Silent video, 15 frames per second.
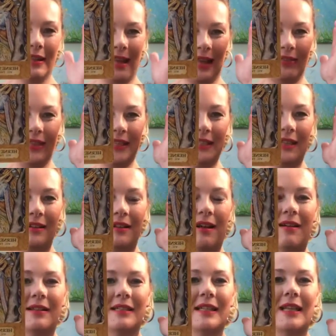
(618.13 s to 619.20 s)
And this
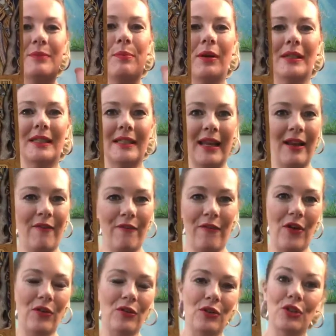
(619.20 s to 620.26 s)
card says by staying
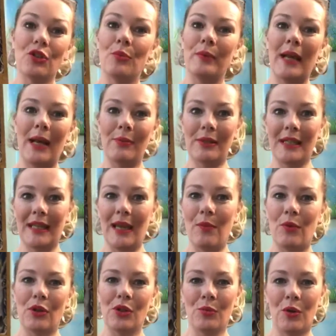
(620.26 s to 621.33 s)
focused you'll be able to get
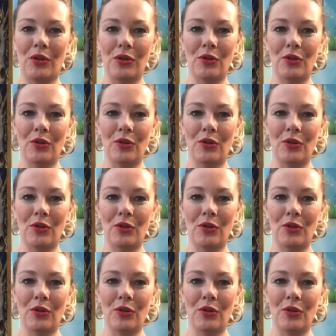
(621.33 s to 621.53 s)
what you want.